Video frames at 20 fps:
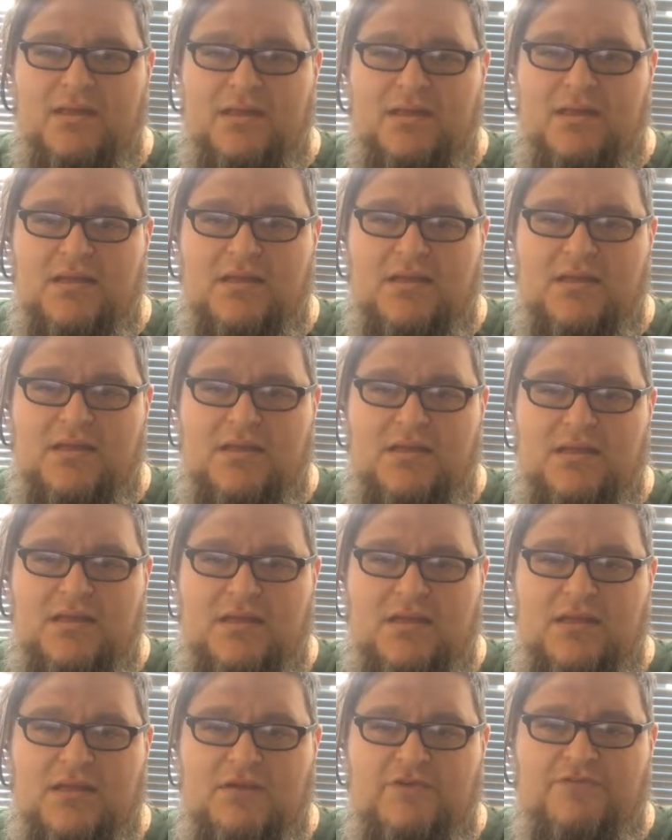
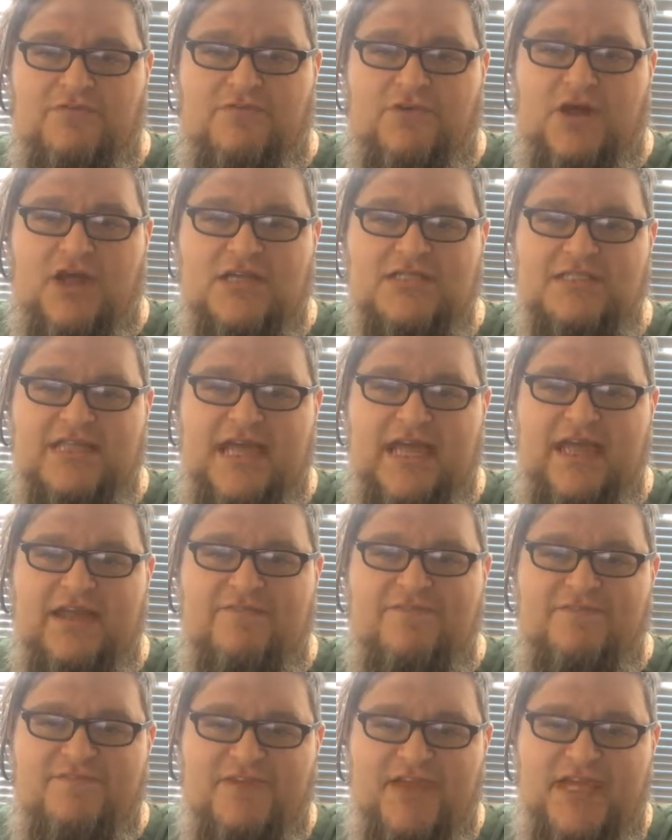Uh, Frost
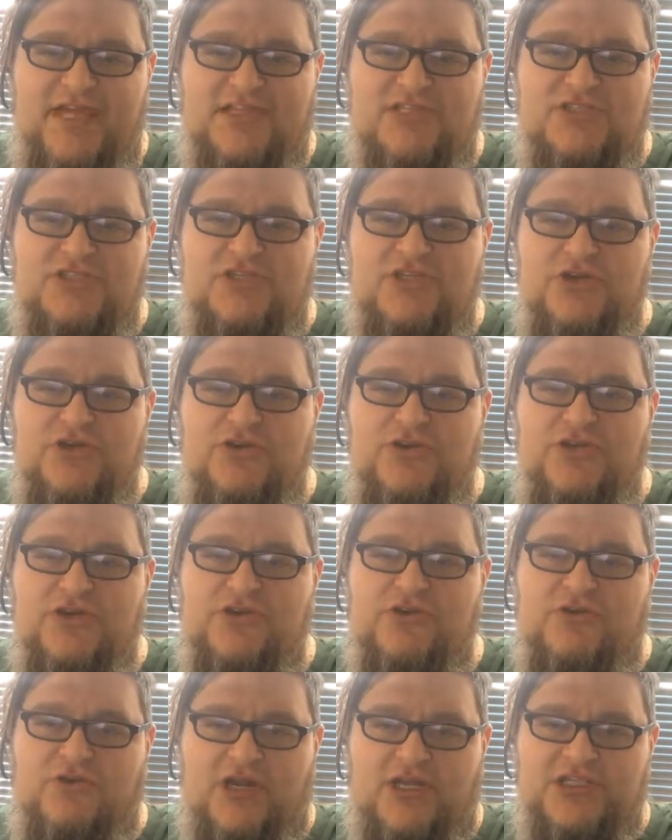and Fist. Dude,
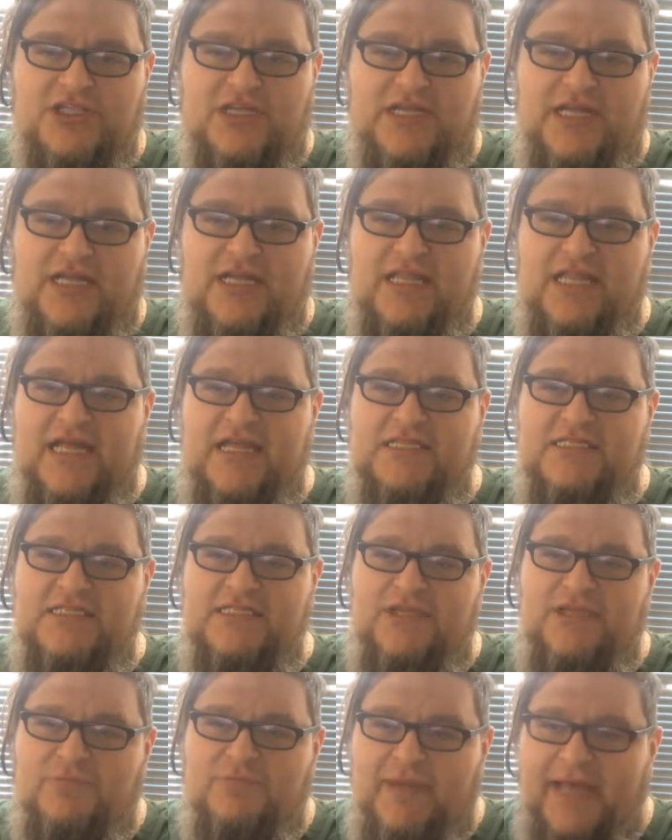you're crushing it. Glad to
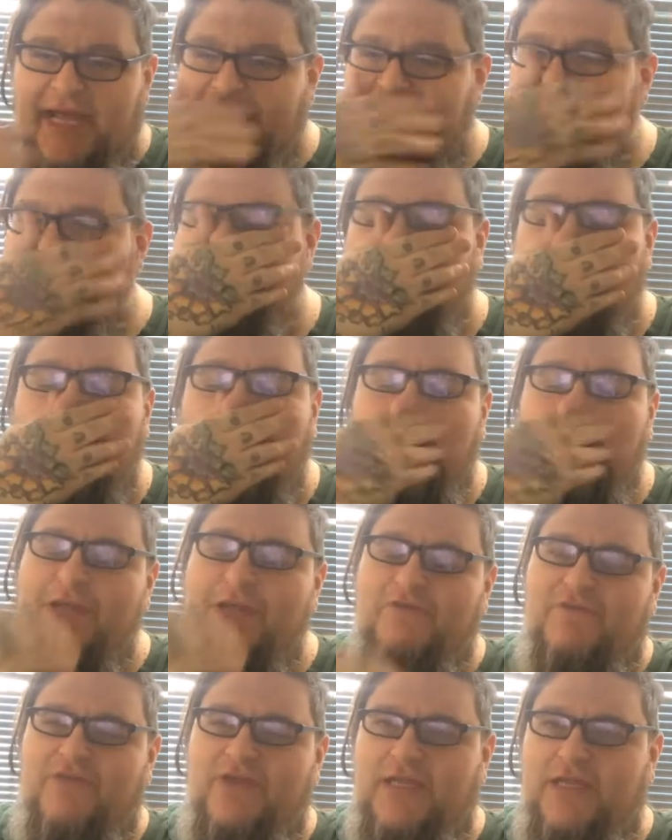see you back in the saddle with
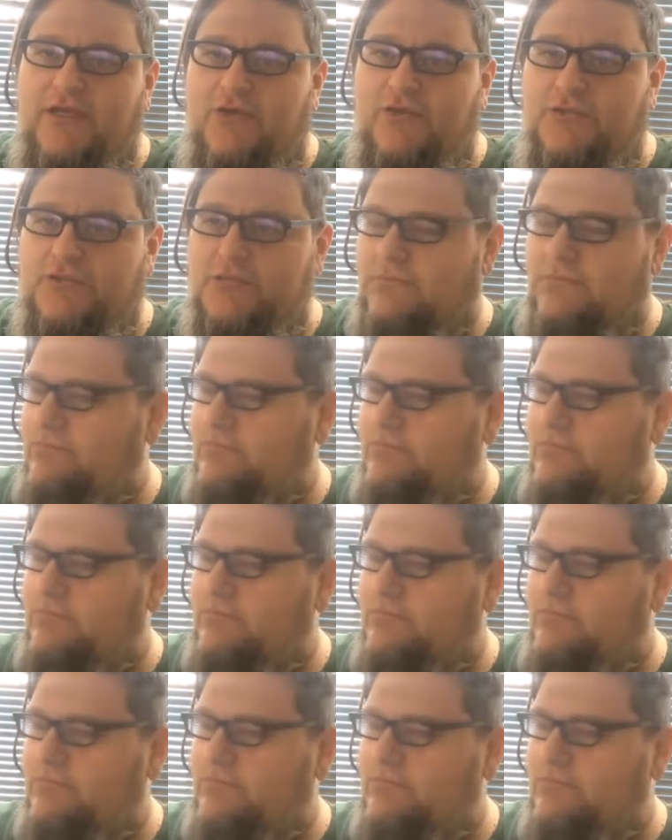your videos.